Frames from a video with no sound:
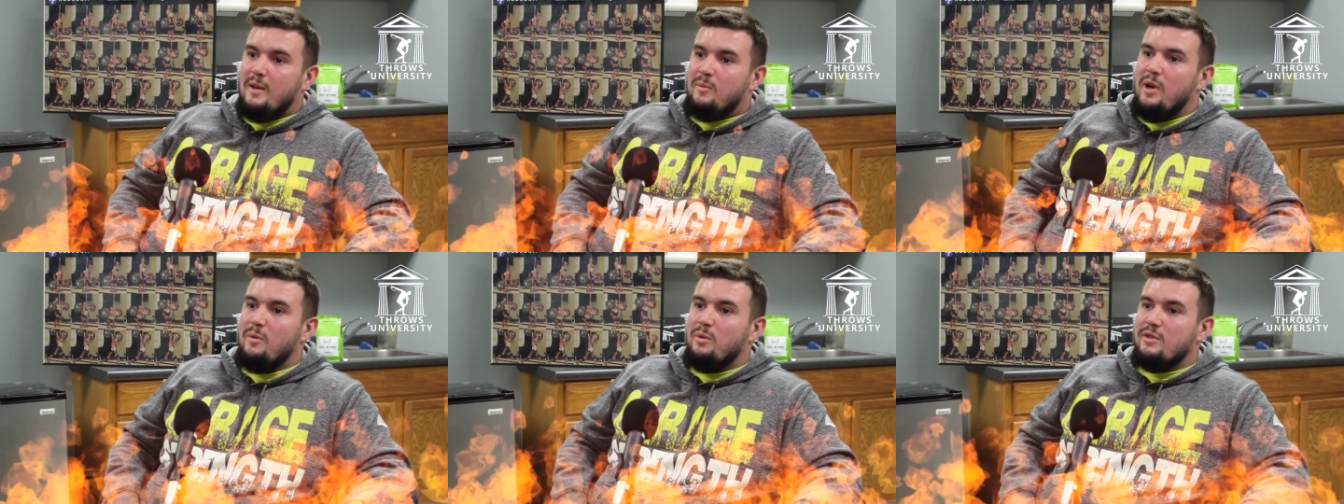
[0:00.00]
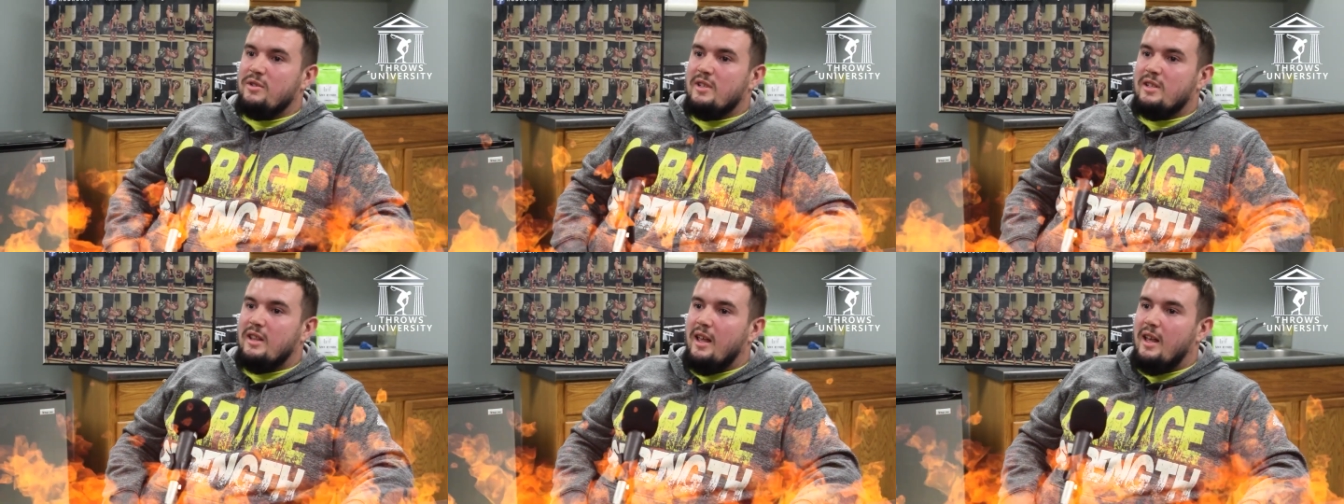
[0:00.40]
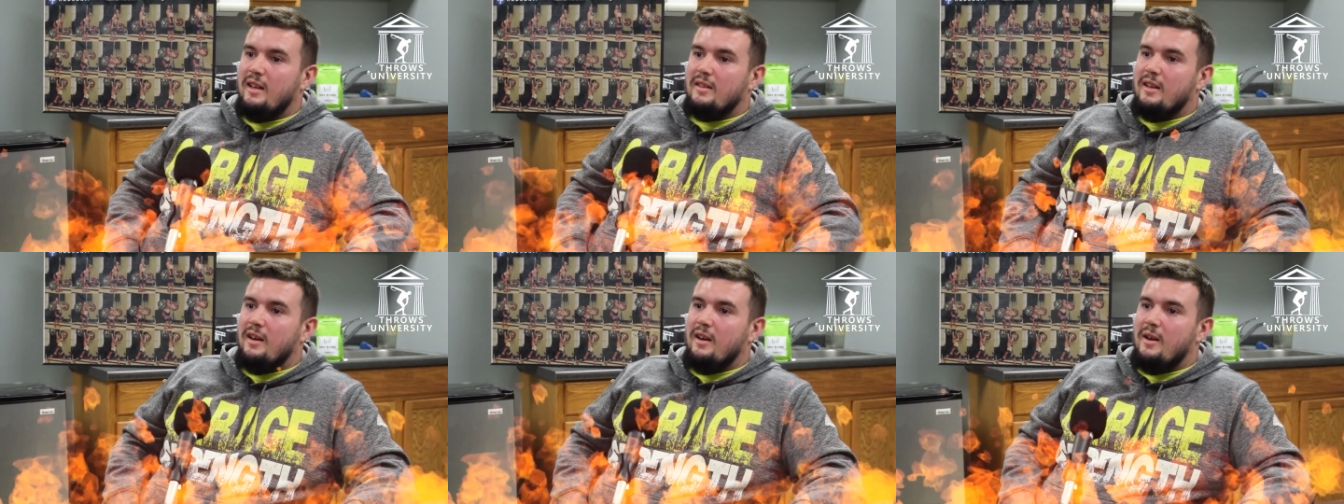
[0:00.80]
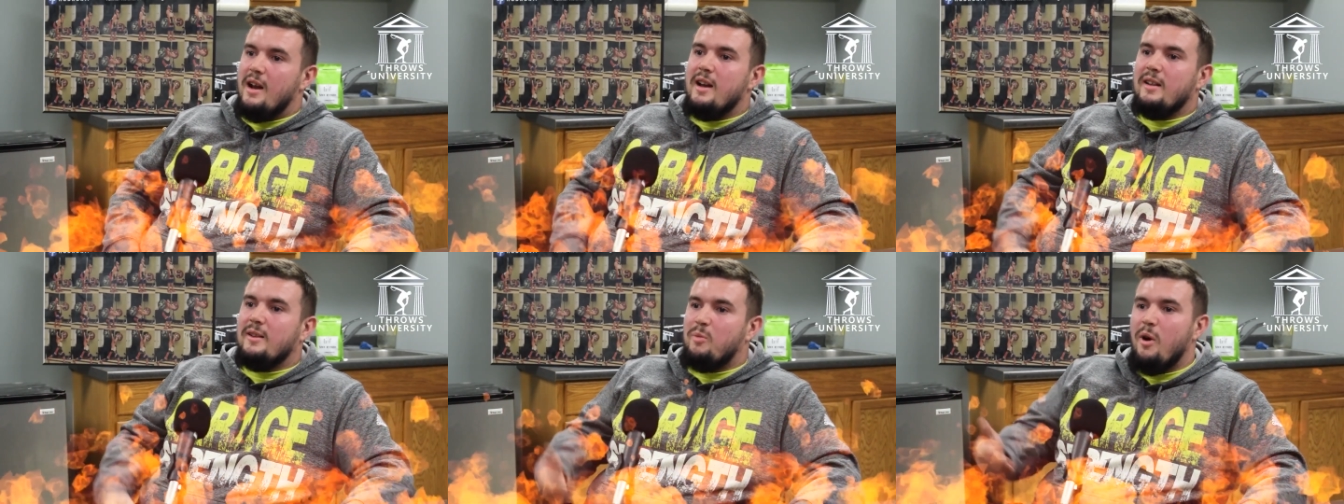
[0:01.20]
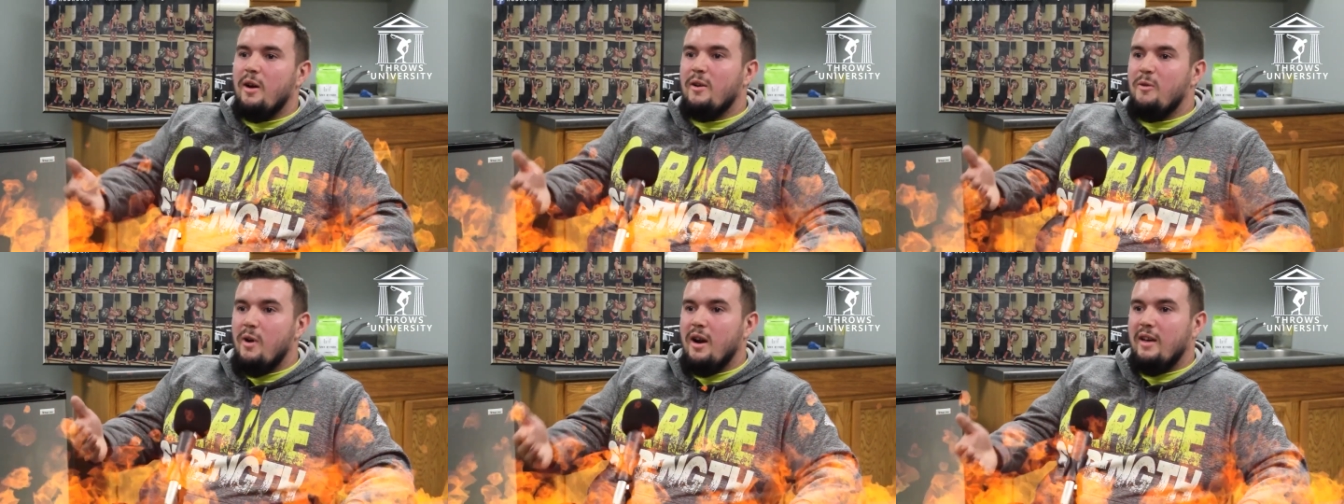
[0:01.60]
like people just laying there, and it's
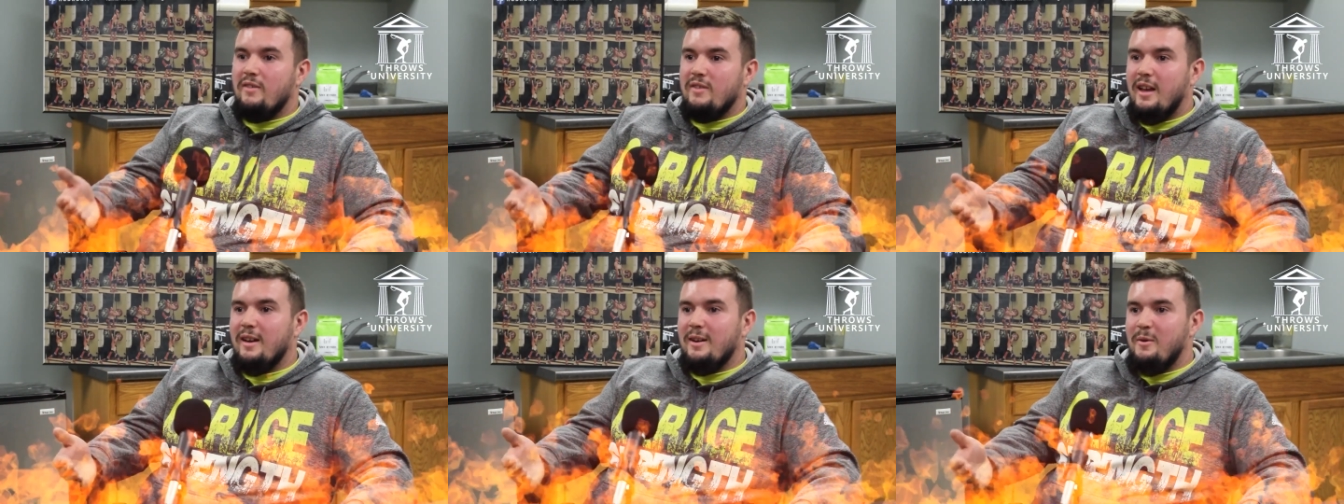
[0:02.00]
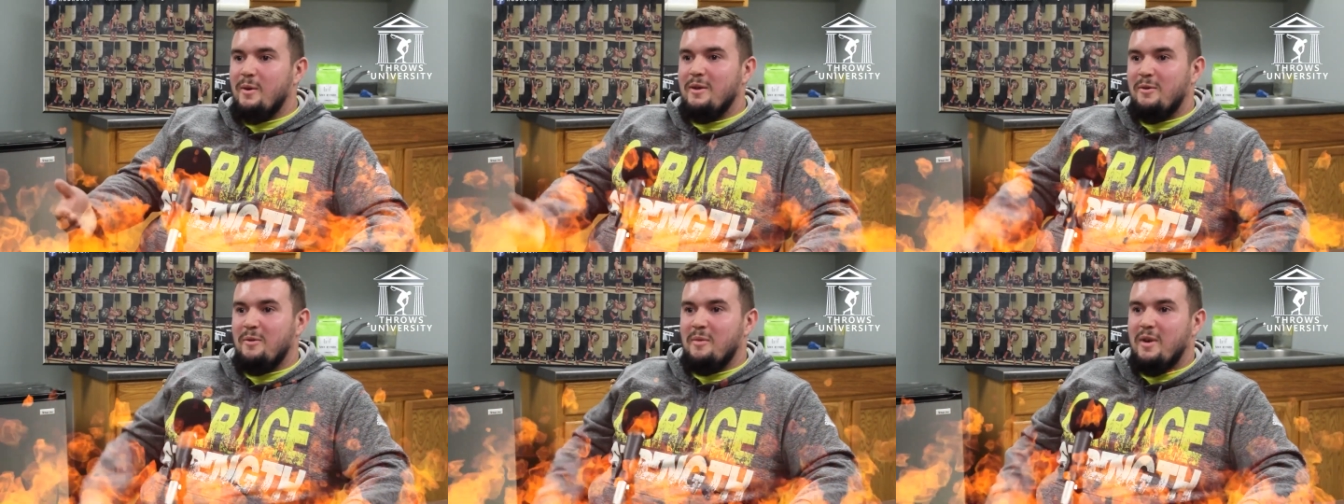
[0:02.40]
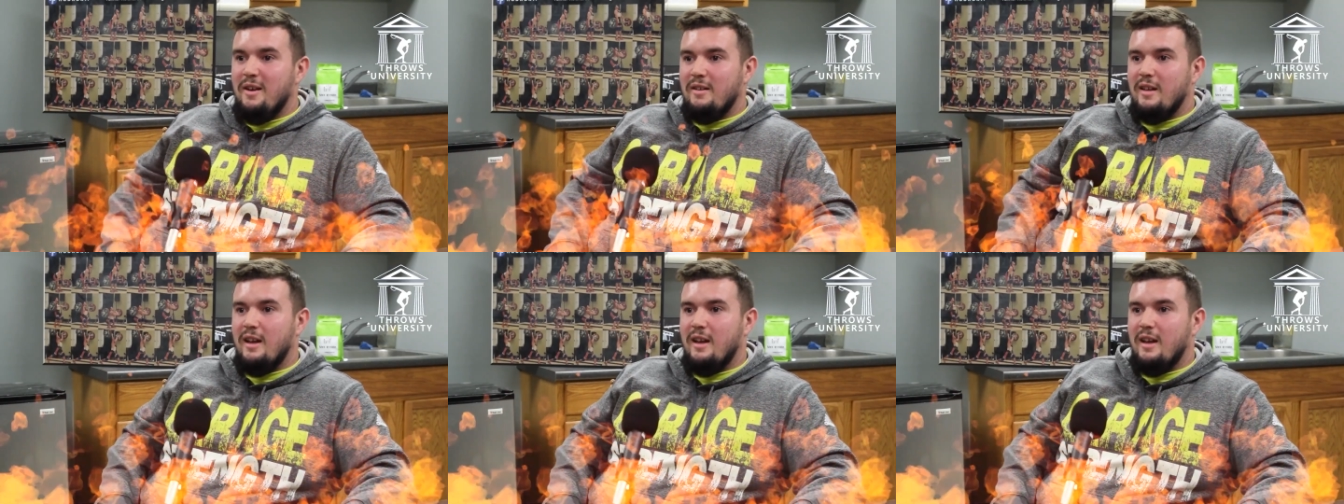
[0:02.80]
part of what I've taken away from here.